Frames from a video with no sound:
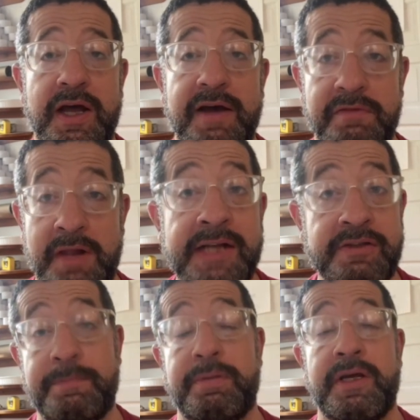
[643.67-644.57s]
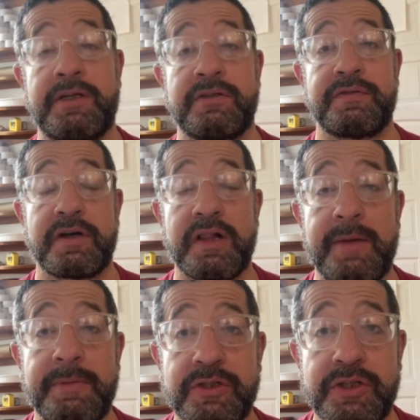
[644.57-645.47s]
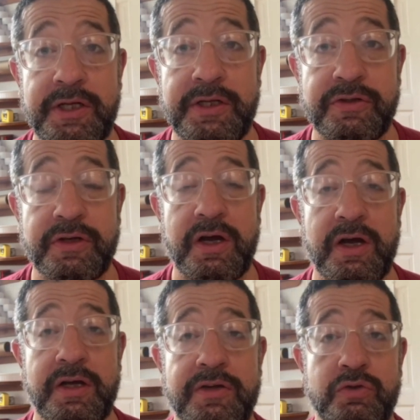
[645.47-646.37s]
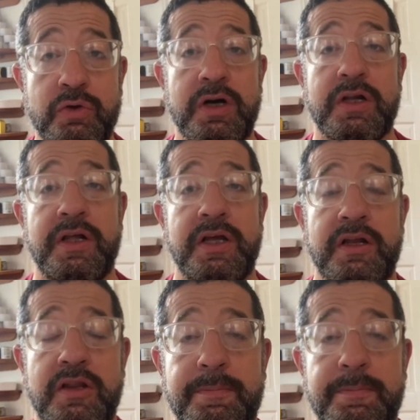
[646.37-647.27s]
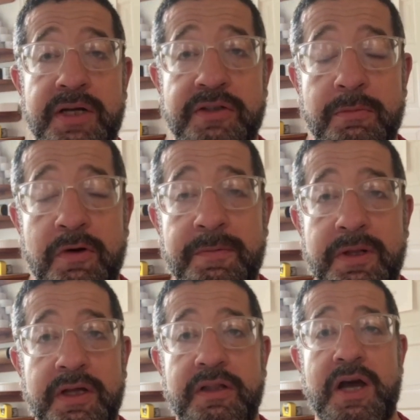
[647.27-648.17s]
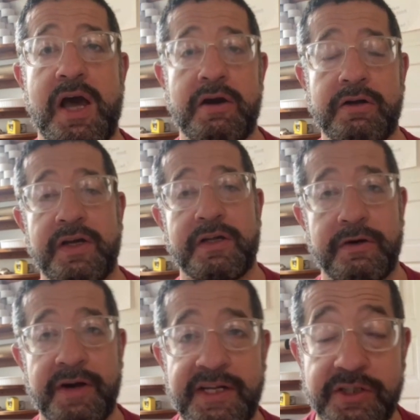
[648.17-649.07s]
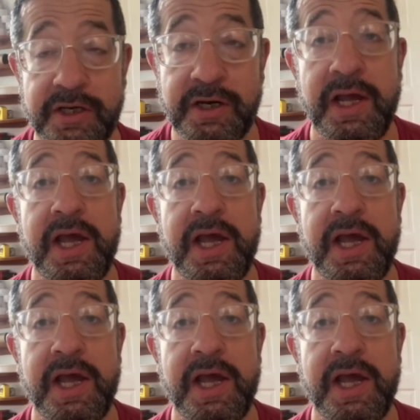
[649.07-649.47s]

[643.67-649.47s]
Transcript: have lots of plans for climate change historically and in the present moment, like the Karuk Declaration,